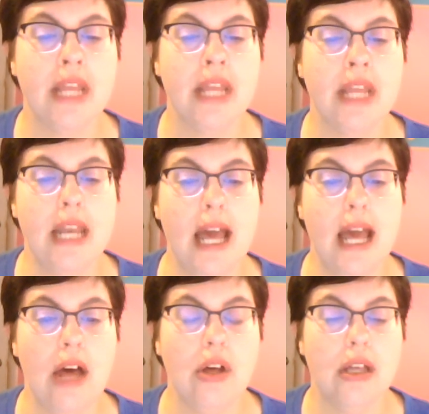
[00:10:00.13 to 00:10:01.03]

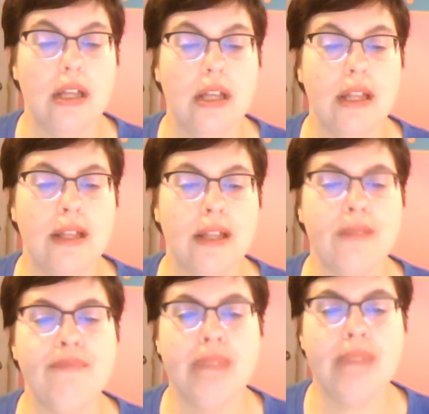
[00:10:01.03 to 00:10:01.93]
Now,
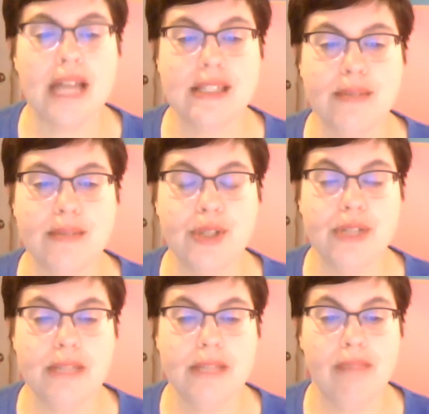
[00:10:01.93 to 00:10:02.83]
That step 2 is
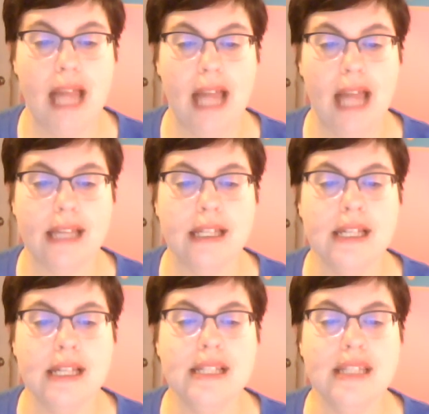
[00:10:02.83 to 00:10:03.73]
in black.
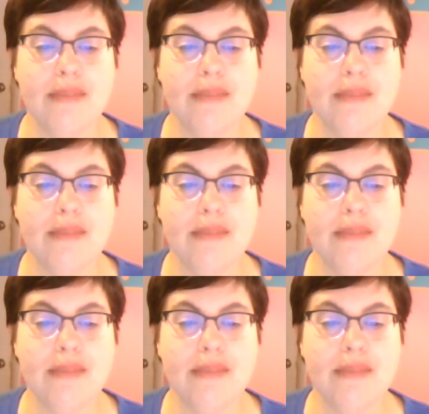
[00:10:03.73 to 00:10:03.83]
Step